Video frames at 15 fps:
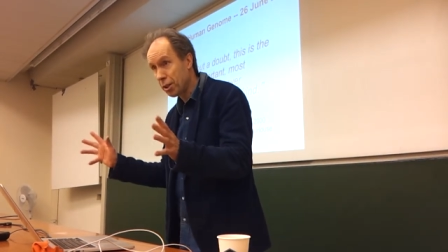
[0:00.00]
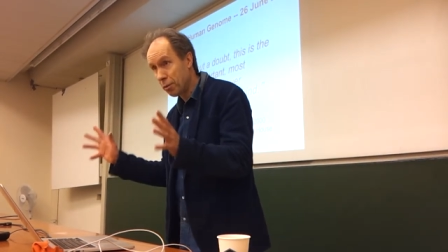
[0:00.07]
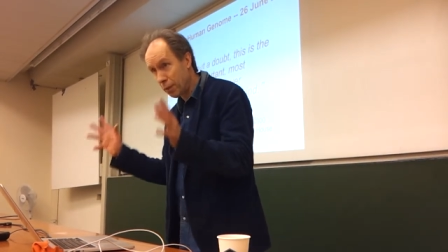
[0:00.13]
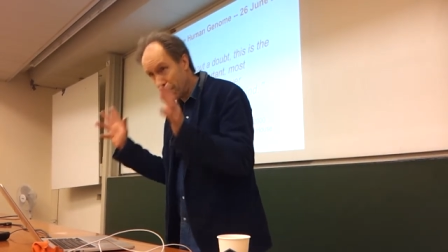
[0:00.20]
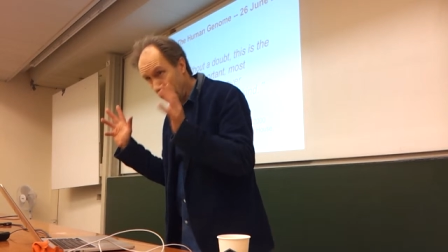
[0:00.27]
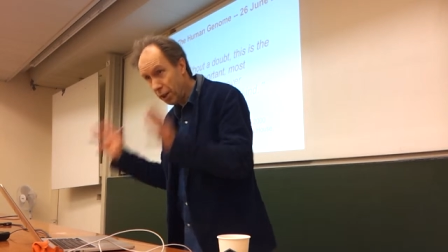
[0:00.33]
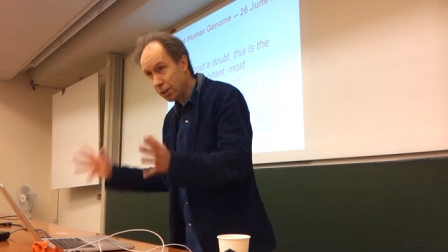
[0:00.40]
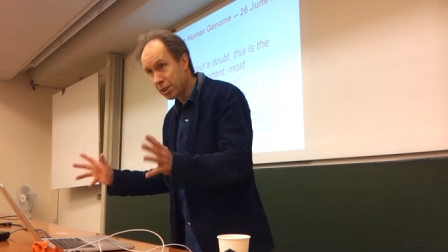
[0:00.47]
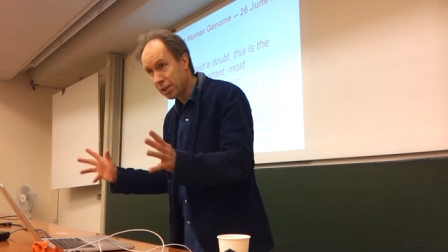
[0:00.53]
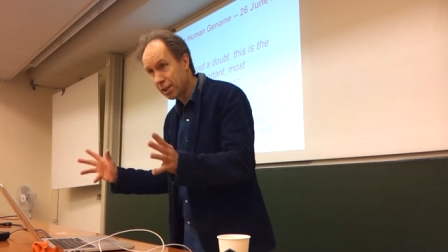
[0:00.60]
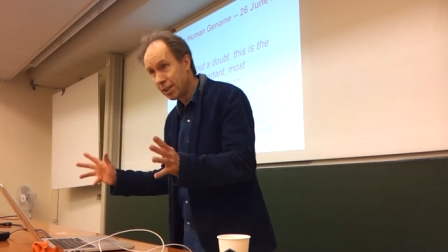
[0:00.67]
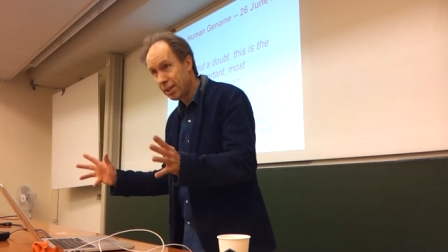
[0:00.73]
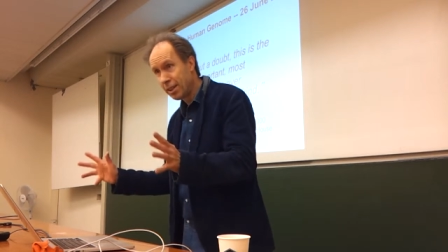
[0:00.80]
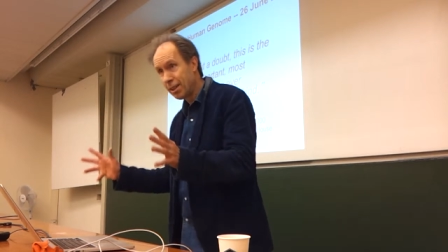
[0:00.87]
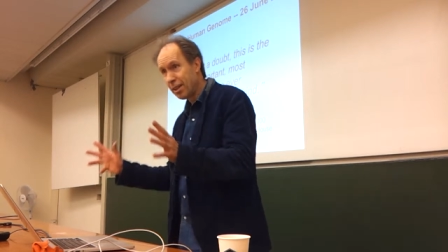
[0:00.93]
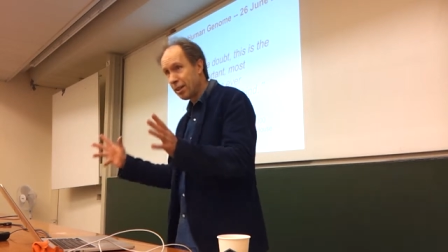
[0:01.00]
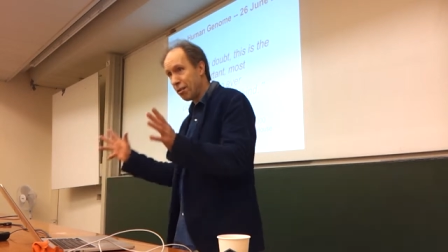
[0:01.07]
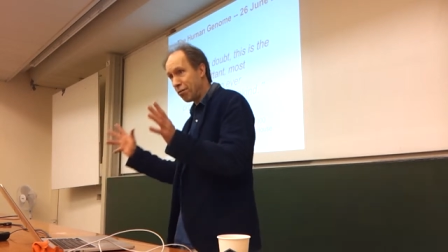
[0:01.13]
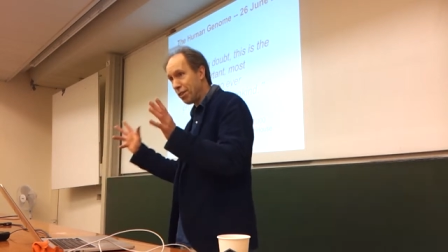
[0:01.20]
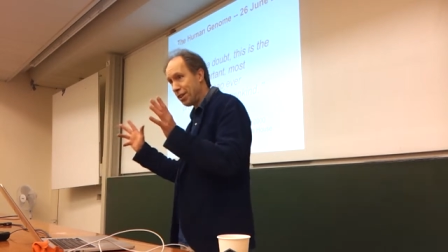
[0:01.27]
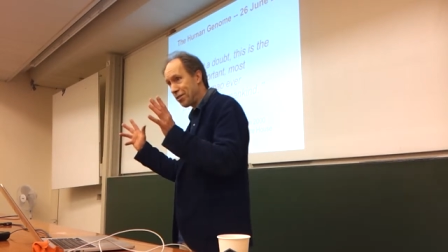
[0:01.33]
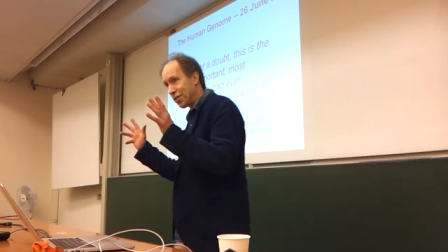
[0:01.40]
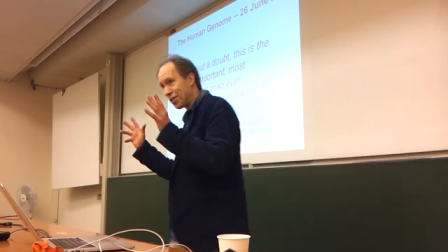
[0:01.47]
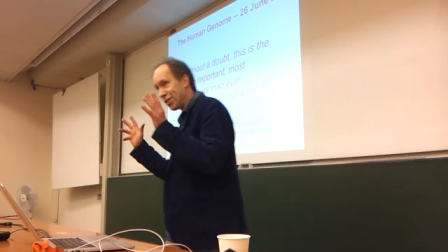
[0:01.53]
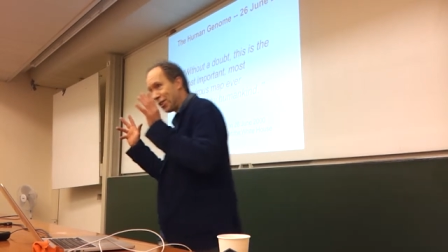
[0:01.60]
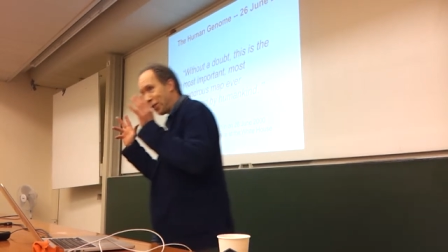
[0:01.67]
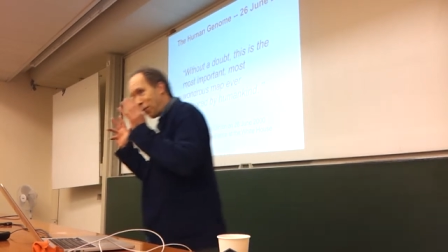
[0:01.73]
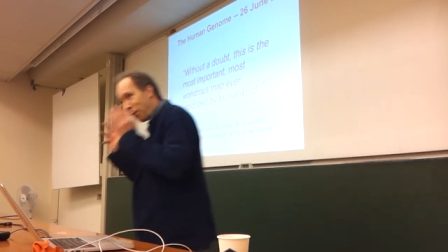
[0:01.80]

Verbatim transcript: We've lost. Spencer's going to